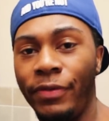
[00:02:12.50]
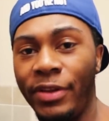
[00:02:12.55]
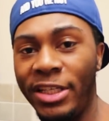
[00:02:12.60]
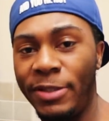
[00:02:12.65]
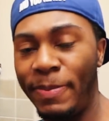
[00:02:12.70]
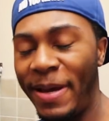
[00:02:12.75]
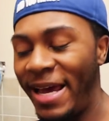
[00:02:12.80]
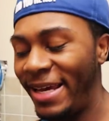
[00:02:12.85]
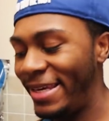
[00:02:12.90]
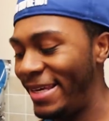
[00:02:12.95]
of
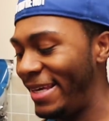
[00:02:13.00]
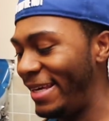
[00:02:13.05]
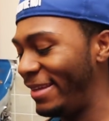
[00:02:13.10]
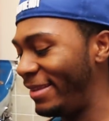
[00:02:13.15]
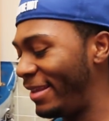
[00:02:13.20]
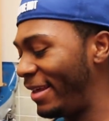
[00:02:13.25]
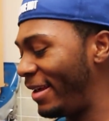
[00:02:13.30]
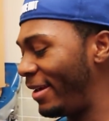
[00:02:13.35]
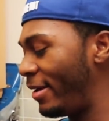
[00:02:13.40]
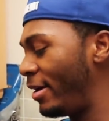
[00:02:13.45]
this packet
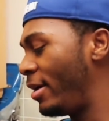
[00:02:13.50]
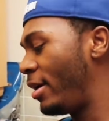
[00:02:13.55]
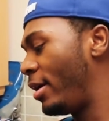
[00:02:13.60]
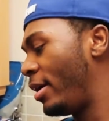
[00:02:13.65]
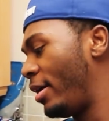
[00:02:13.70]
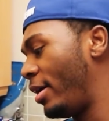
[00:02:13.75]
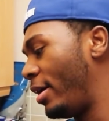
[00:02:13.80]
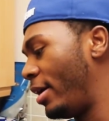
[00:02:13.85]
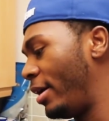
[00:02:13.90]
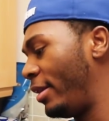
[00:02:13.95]
in there.
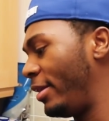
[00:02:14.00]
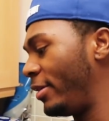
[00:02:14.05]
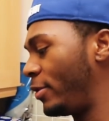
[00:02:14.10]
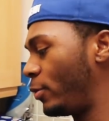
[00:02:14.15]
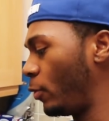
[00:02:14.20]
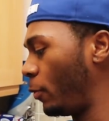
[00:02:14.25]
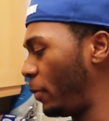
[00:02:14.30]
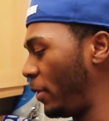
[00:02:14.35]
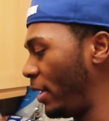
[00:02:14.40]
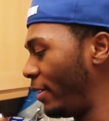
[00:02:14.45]

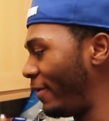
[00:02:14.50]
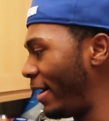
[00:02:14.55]
This will be